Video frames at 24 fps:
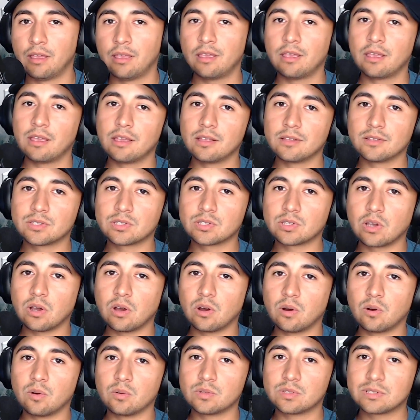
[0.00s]
And
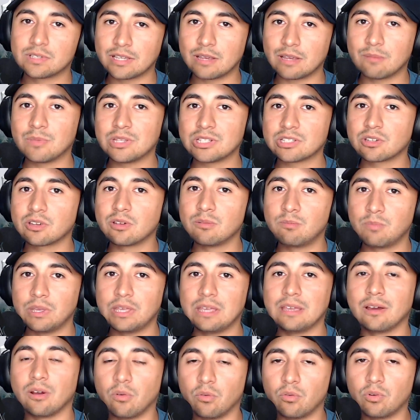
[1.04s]
so Simmons could
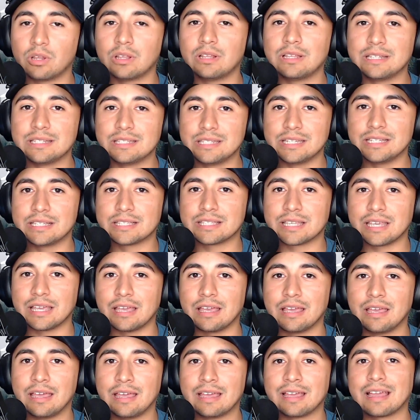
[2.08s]
be a really
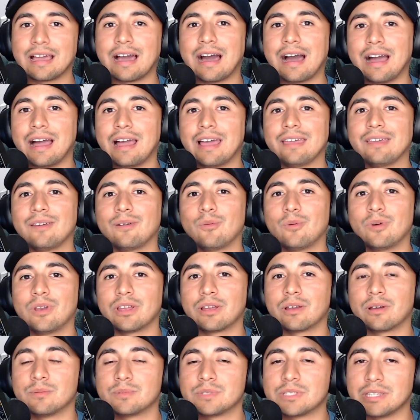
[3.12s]
decent guy when it
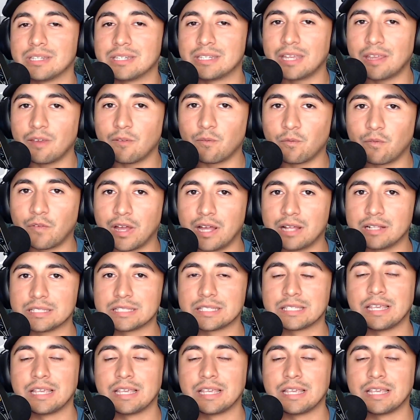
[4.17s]
comes to defense.